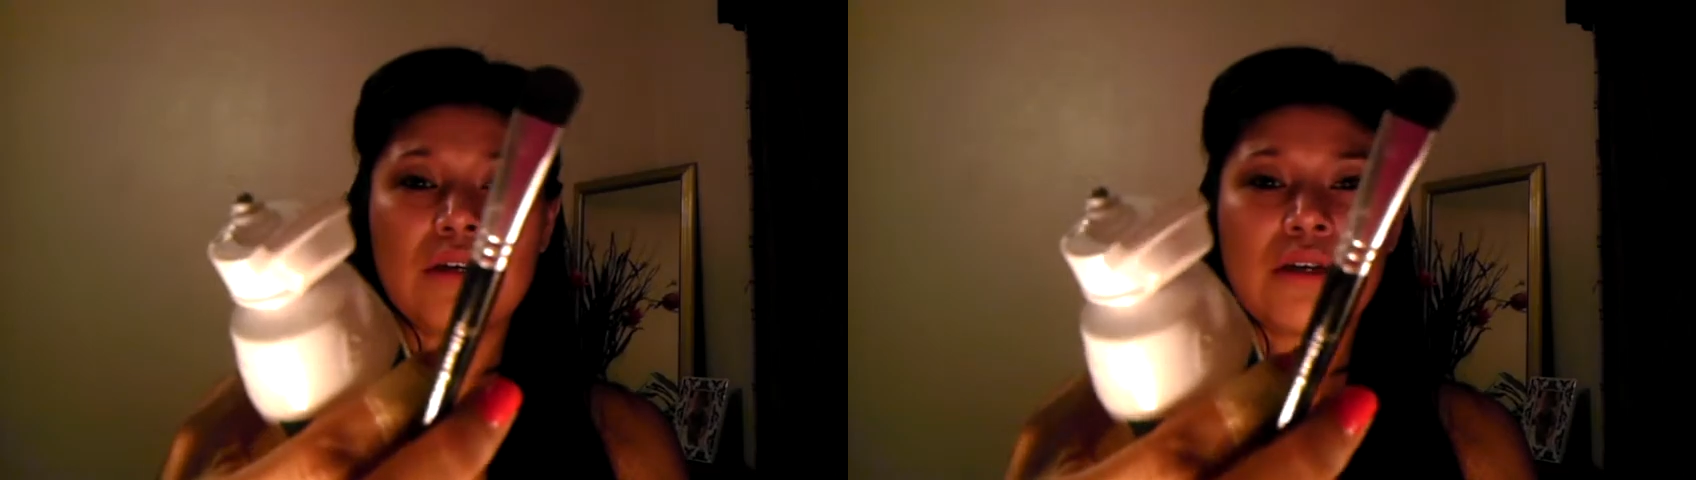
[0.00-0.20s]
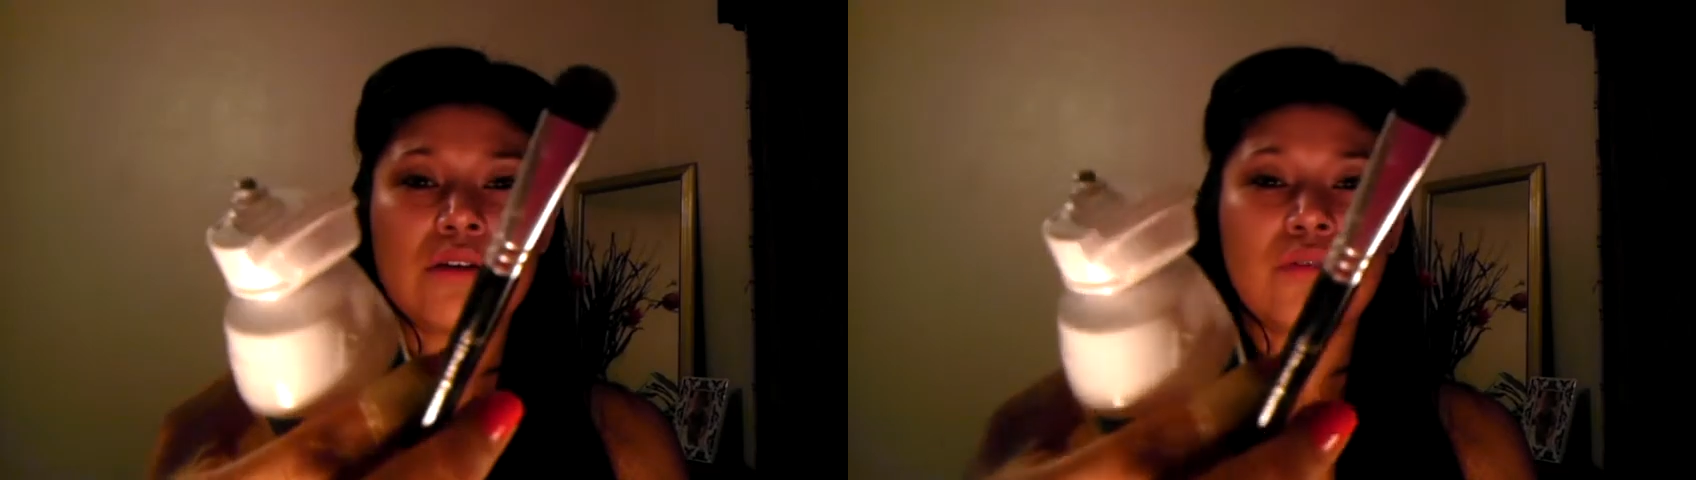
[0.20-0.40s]

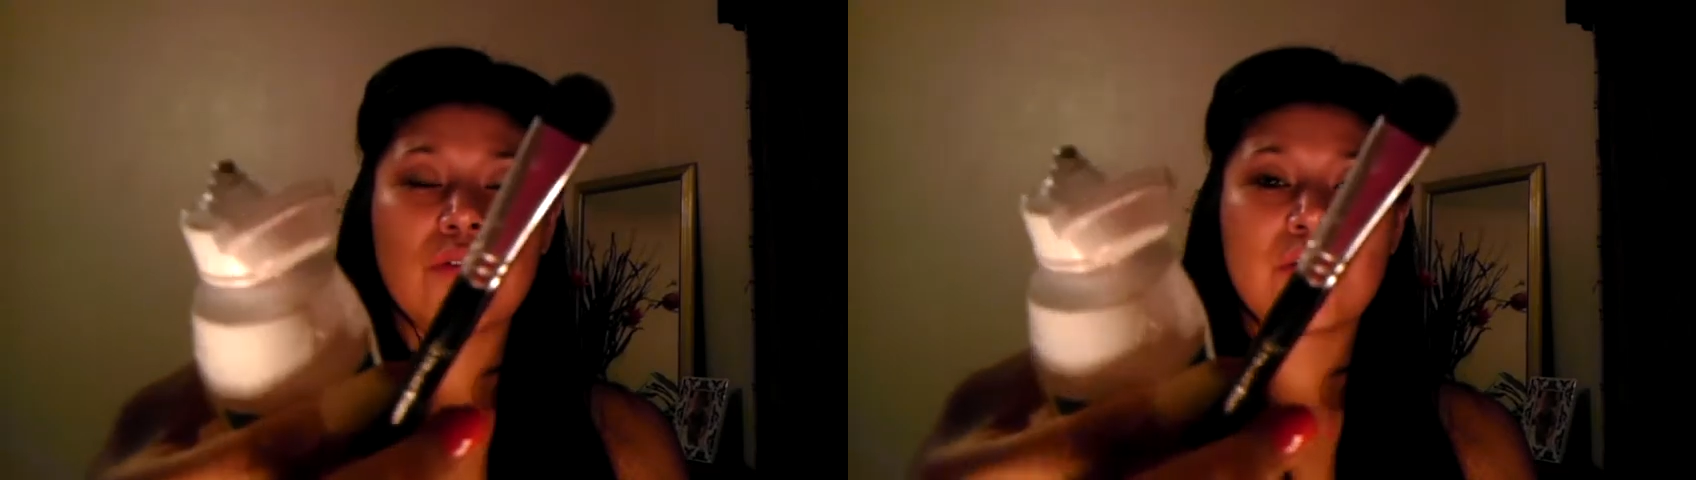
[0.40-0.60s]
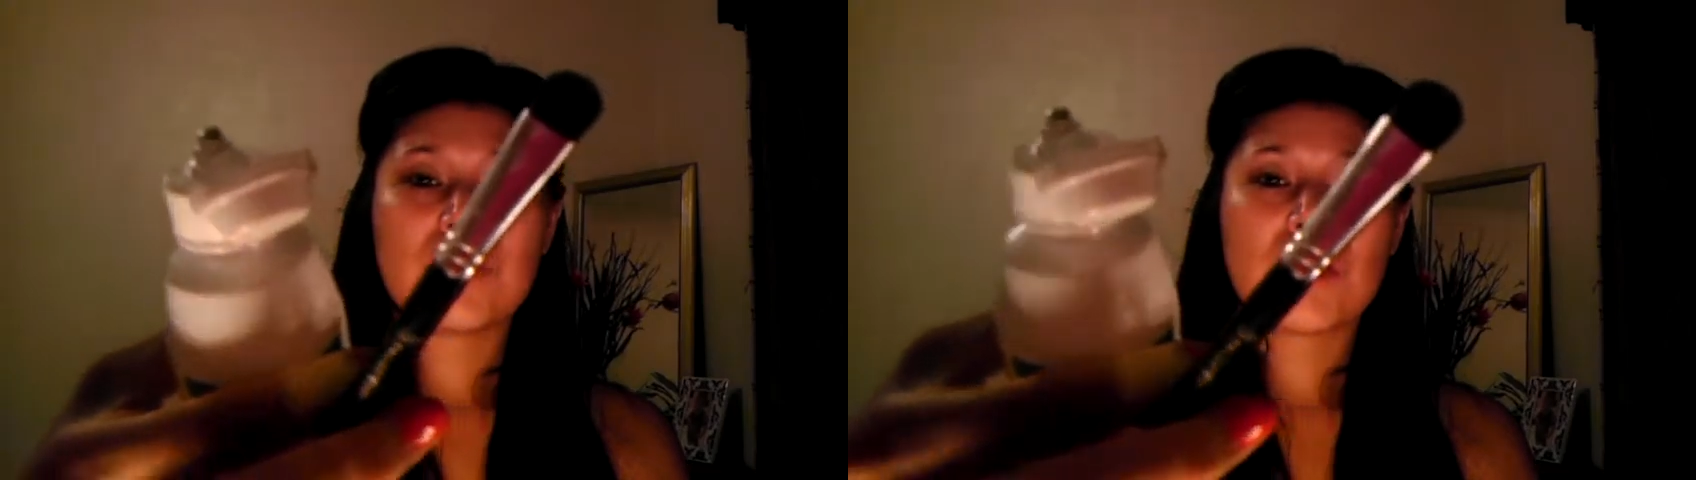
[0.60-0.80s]
I don't know if you
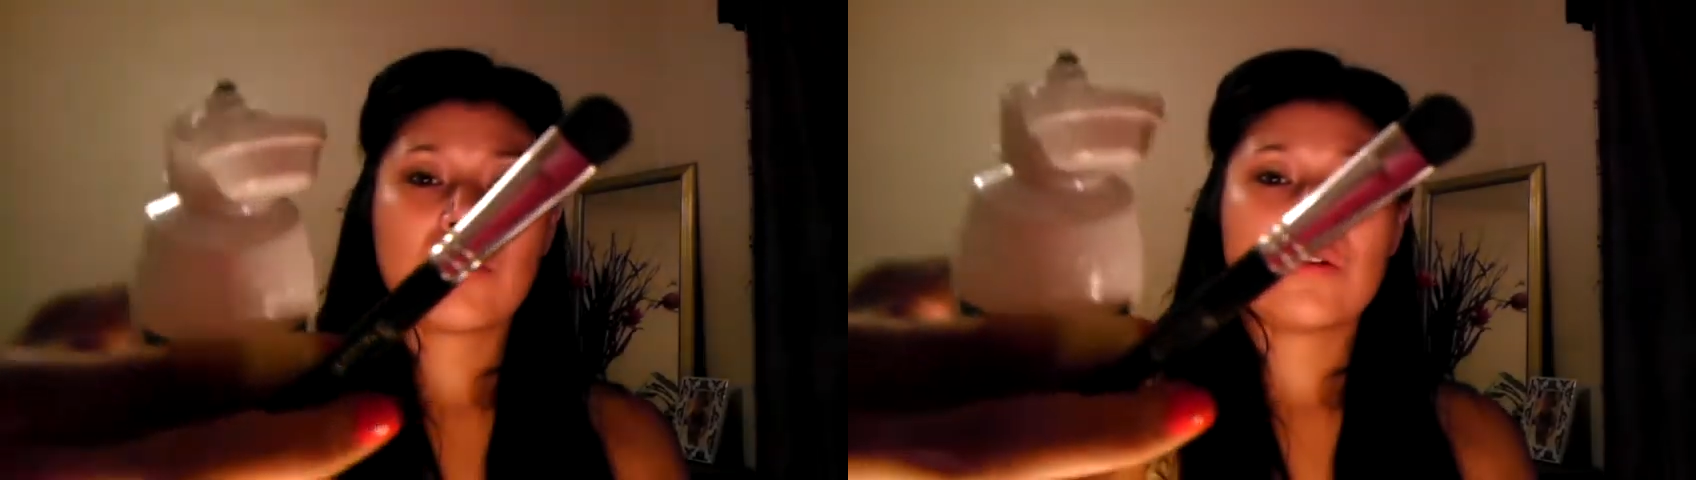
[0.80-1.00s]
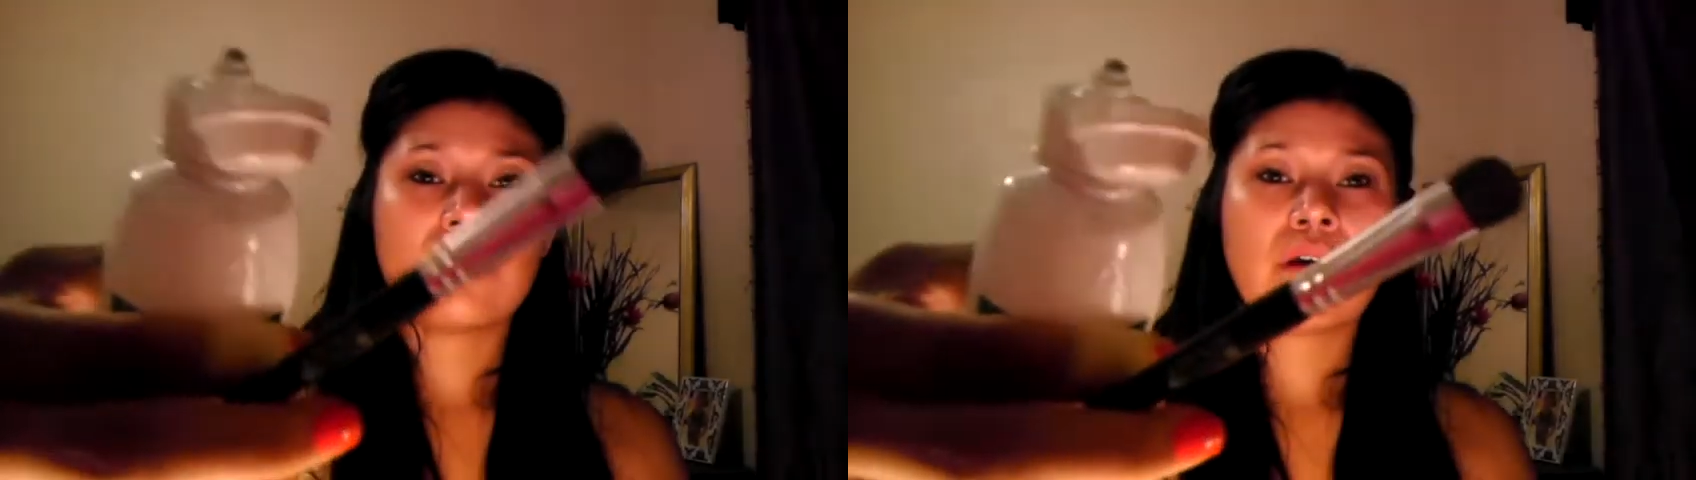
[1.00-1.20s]
could
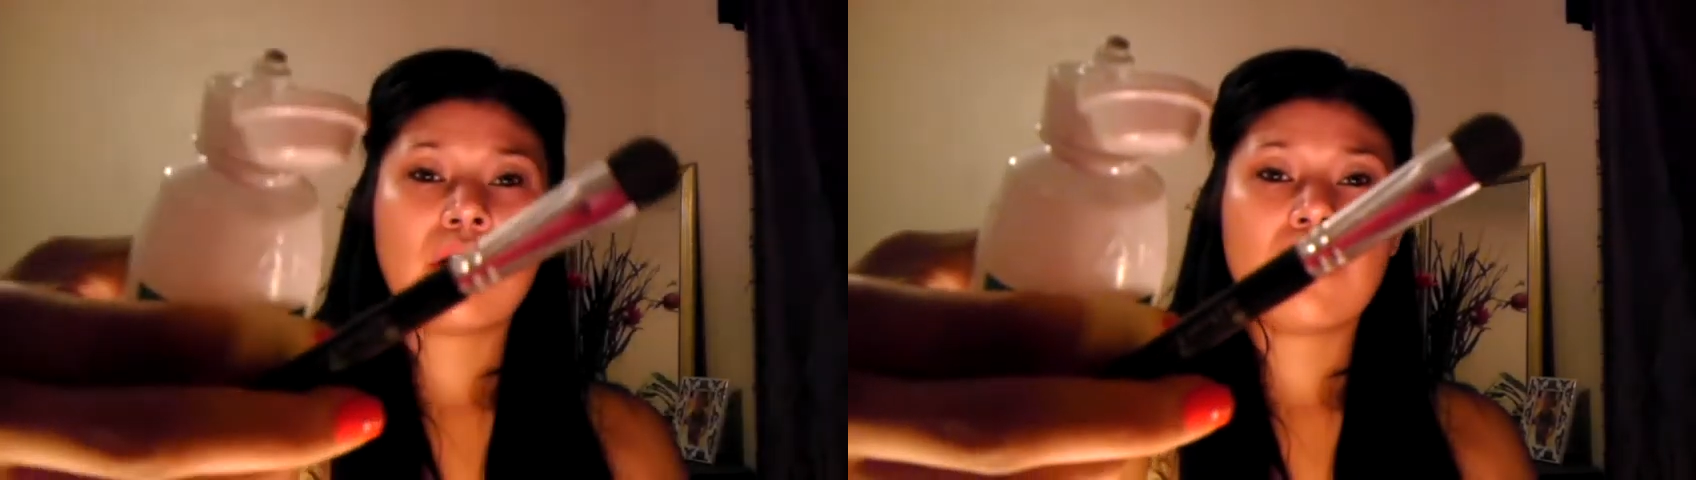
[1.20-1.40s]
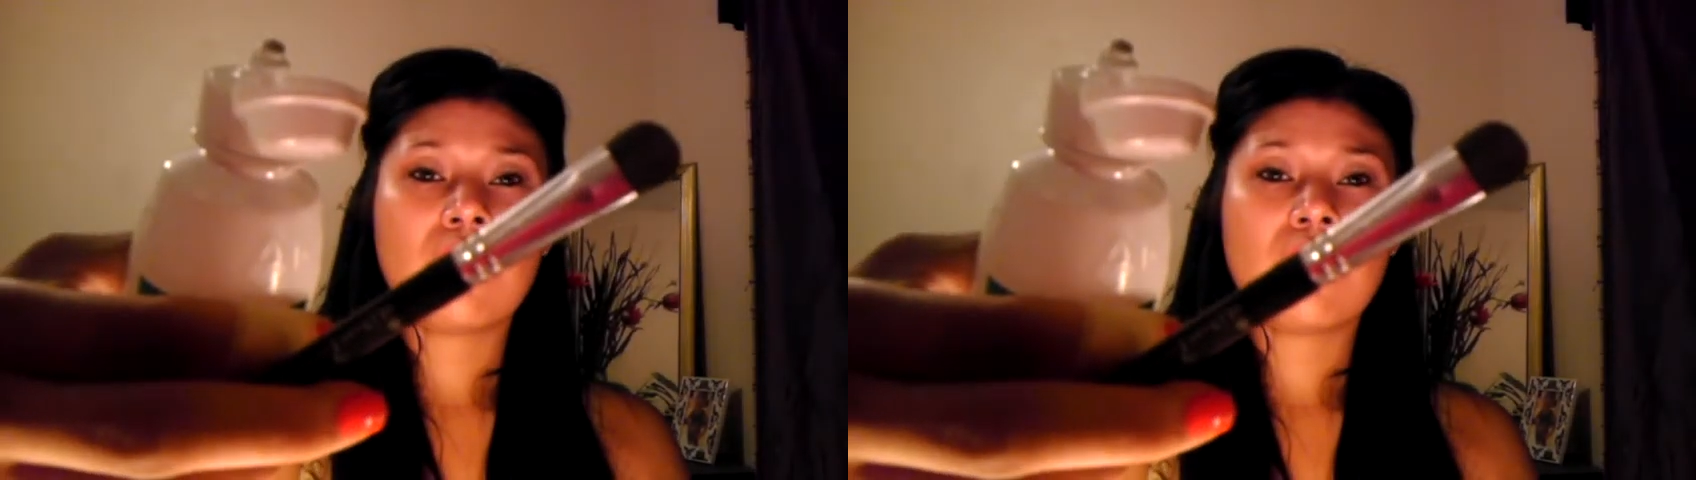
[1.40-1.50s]
tell in that,